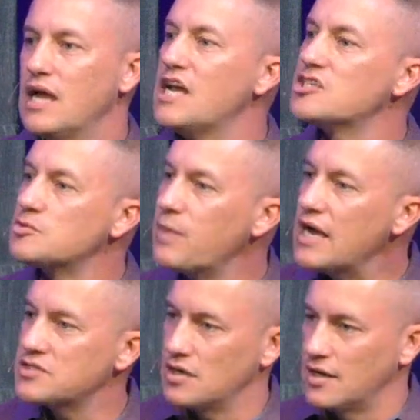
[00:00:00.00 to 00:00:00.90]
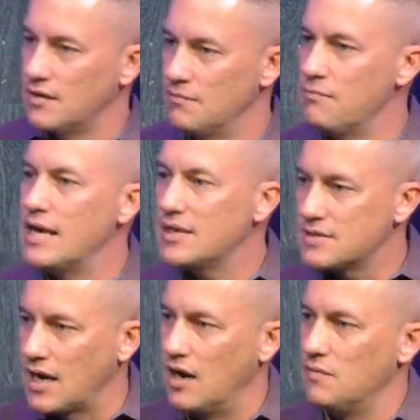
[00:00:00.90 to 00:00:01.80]
Especially, many
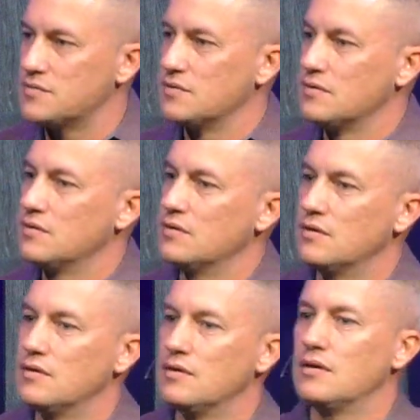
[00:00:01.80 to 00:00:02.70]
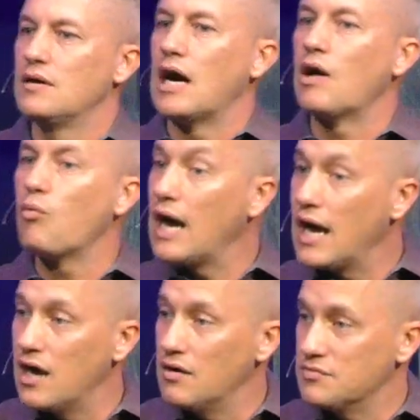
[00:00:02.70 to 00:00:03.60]
times, our
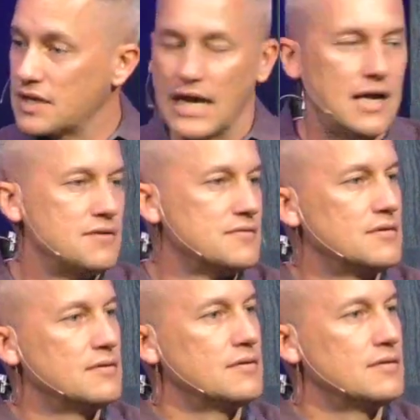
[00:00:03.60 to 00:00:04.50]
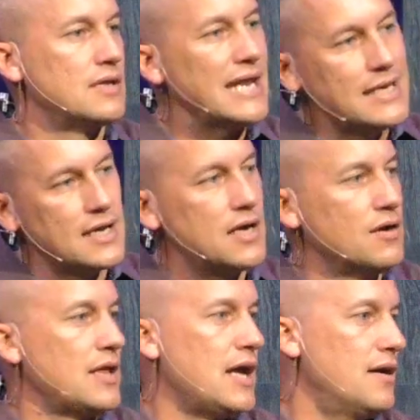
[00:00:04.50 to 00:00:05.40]
wives, guys. They need to
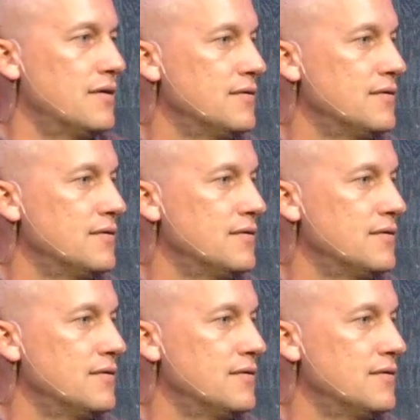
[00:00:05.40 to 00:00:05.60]
hear that.